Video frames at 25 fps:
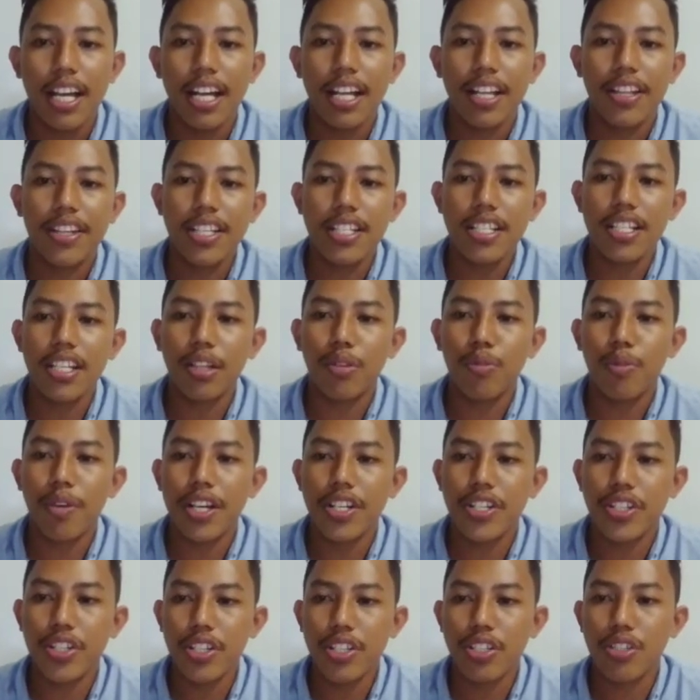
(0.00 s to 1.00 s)
These
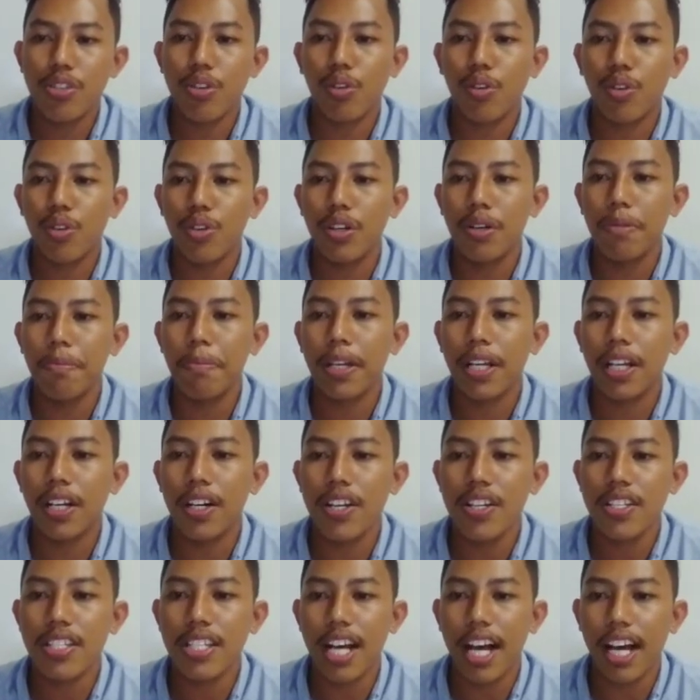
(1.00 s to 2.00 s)
situations occur
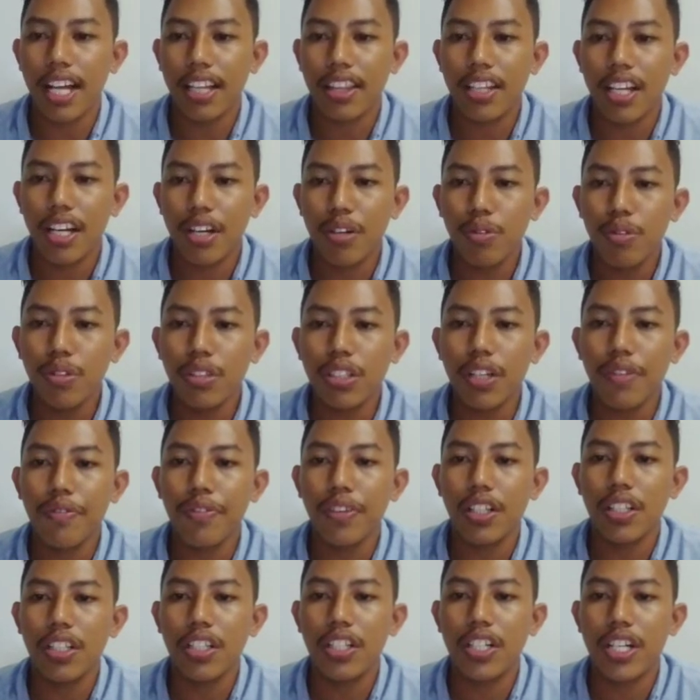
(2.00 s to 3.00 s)
because at the root of
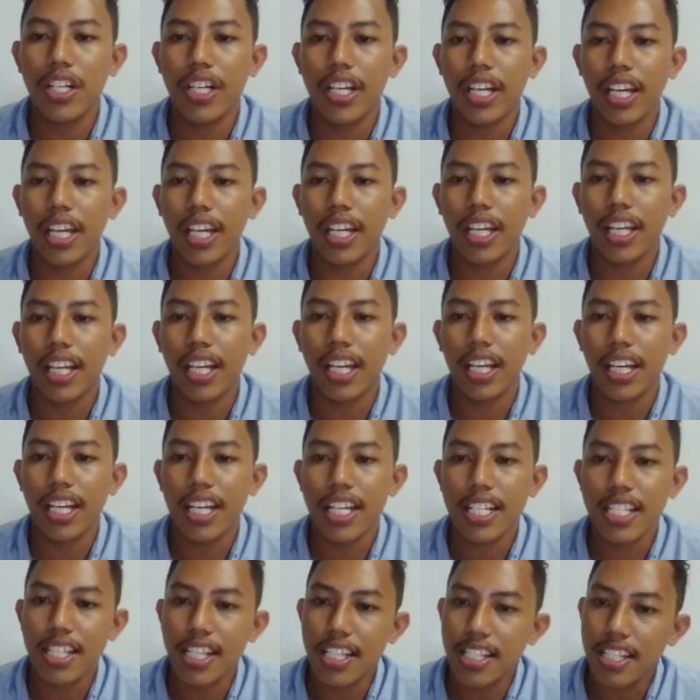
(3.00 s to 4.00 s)
all learning
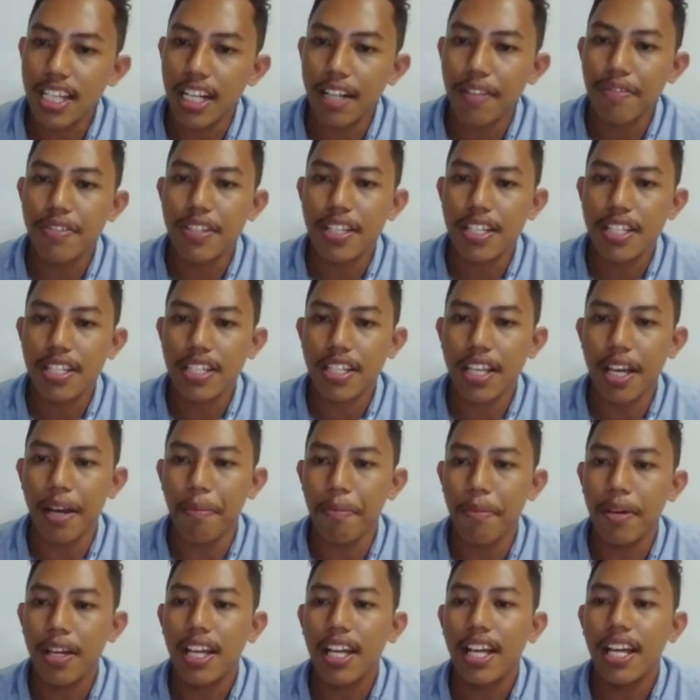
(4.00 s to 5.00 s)
is the self system.
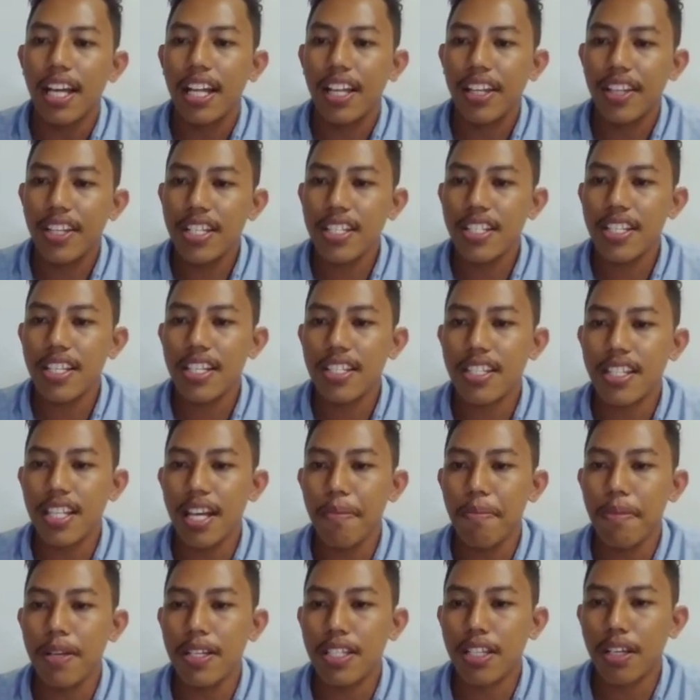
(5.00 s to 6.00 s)
This
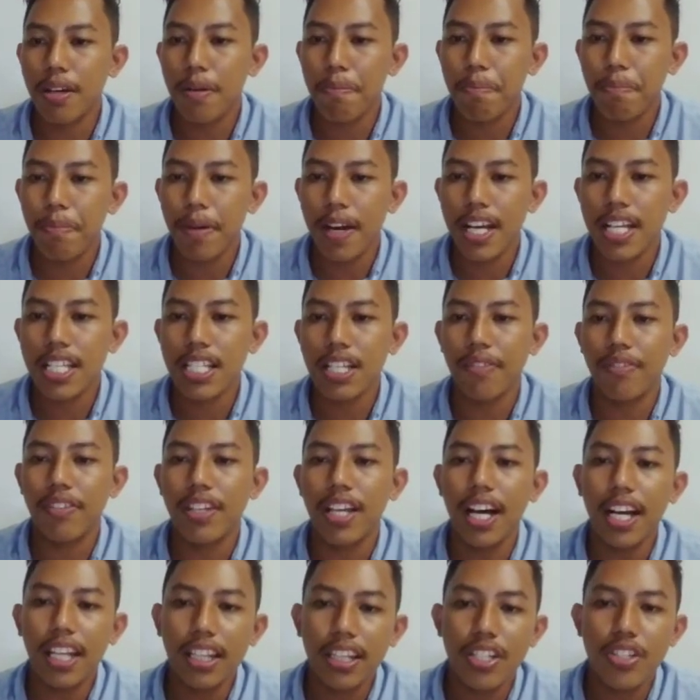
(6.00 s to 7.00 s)
system is comprised of the
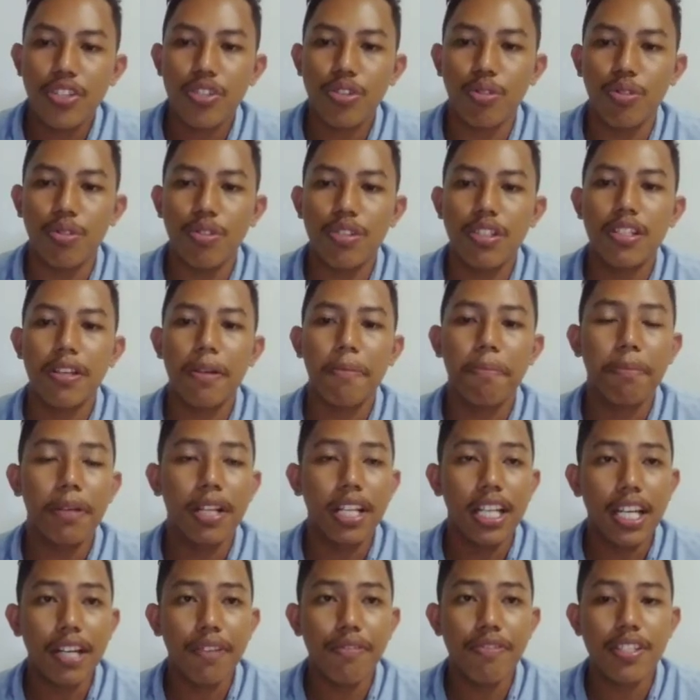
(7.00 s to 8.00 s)
attitudes,
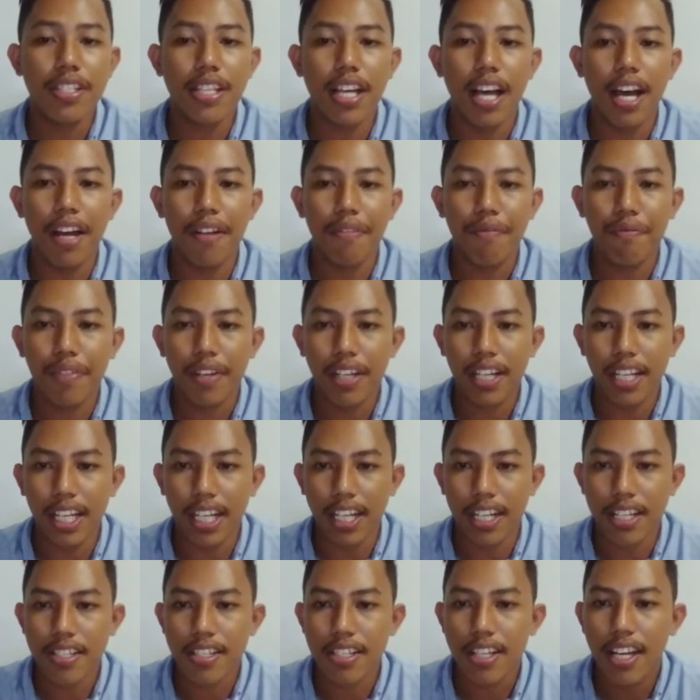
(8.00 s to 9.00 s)
beliefs, and
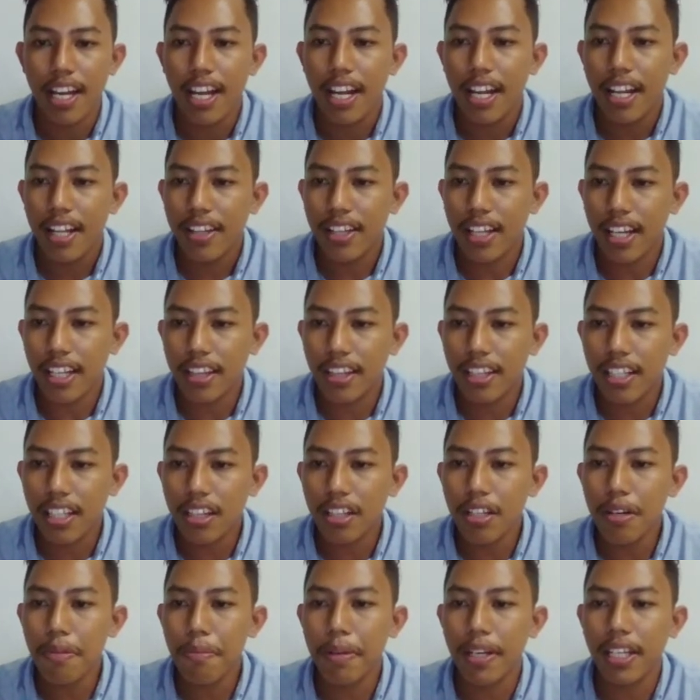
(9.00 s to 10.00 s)
feelings that
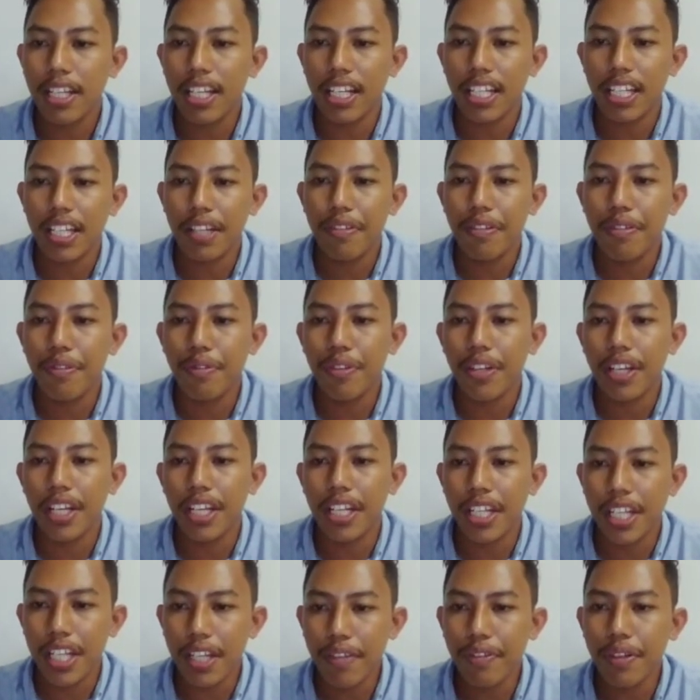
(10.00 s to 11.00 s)
determine an
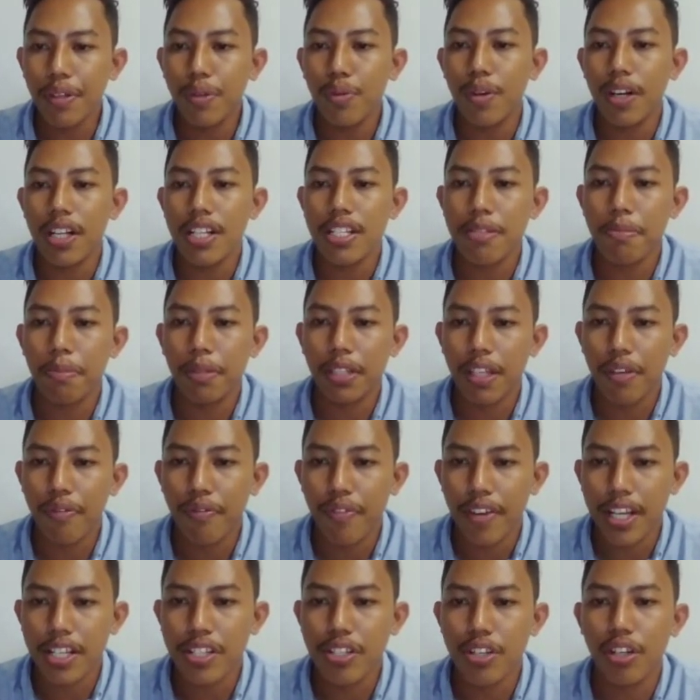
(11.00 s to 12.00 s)
individual's
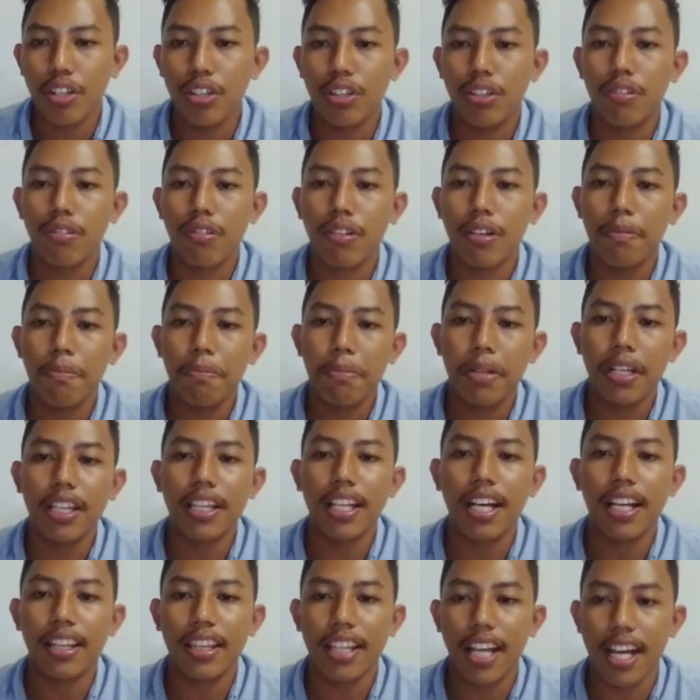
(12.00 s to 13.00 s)
motivation to complete a
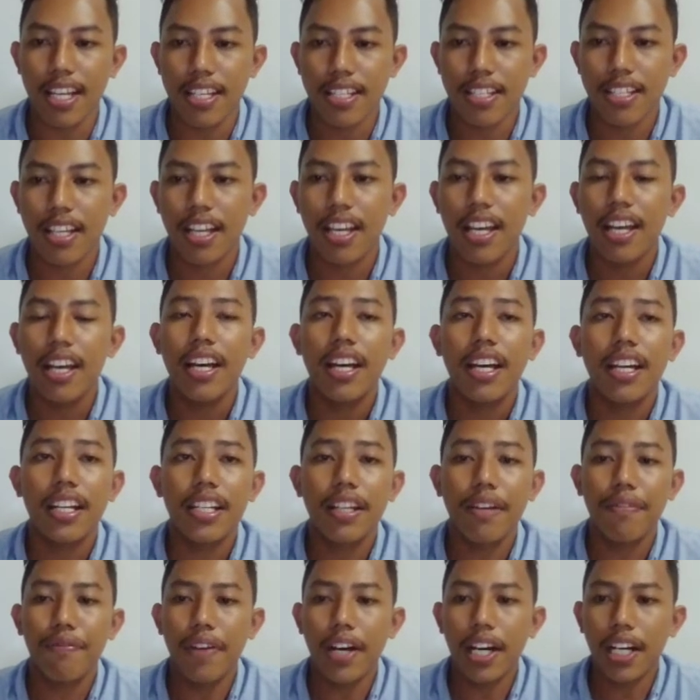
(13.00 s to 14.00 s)
task. The
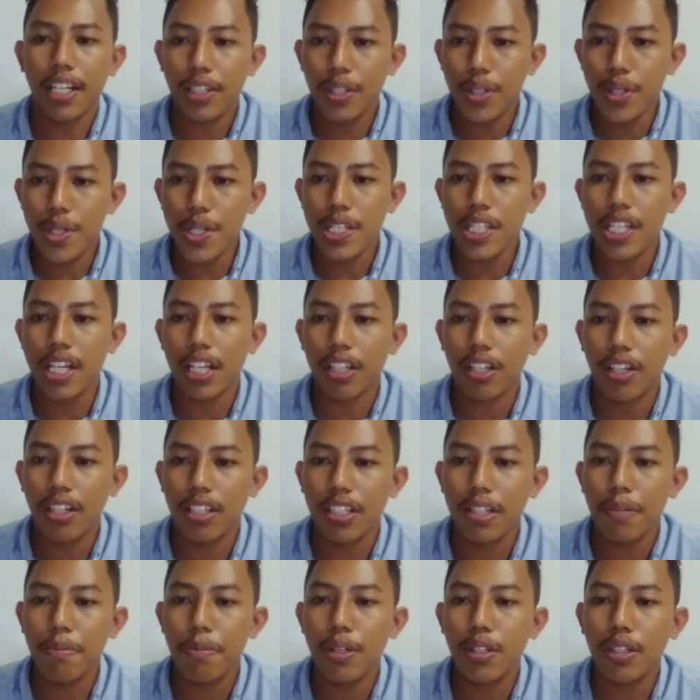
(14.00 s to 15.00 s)
factors that
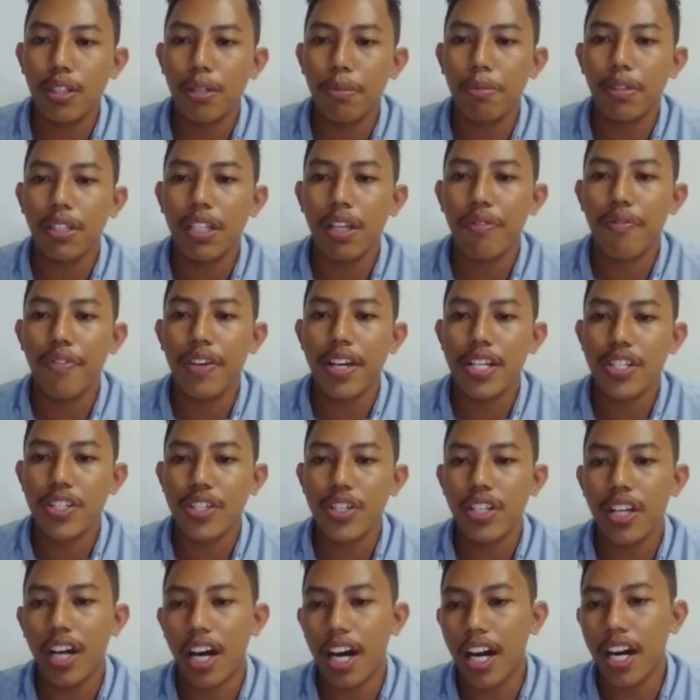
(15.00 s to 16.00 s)
contribute to
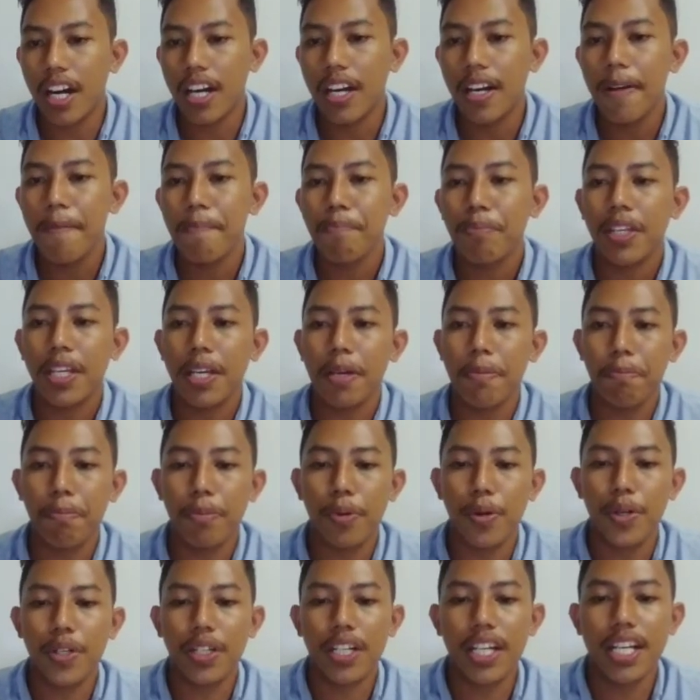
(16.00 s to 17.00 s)
motivation are
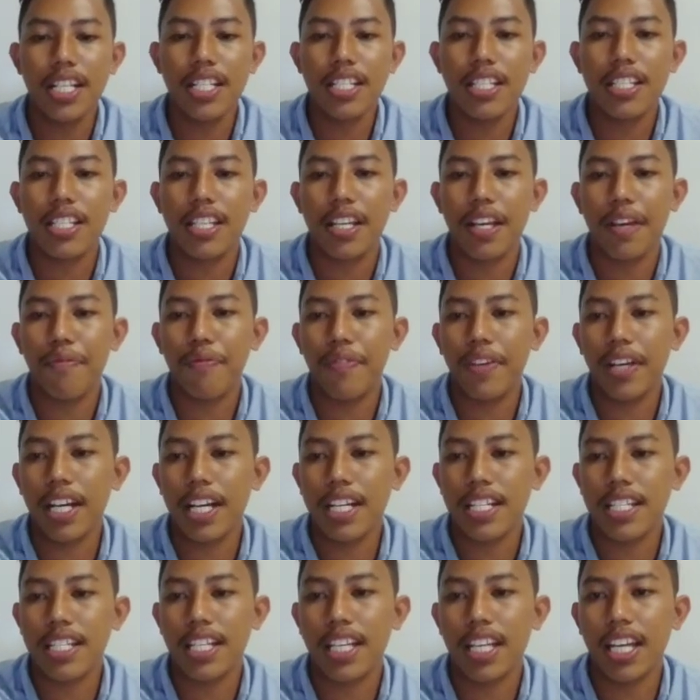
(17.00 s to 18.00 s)
importance,
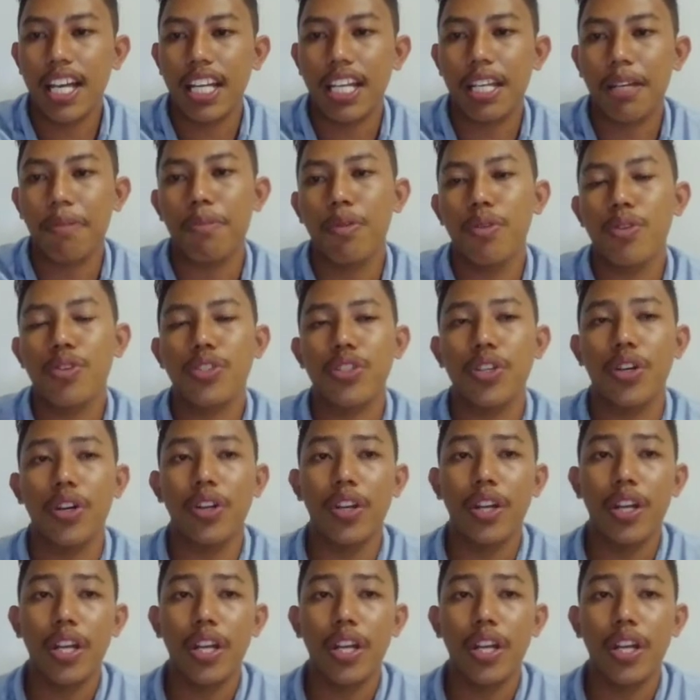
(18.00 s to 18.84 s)
efficacy, and emotion.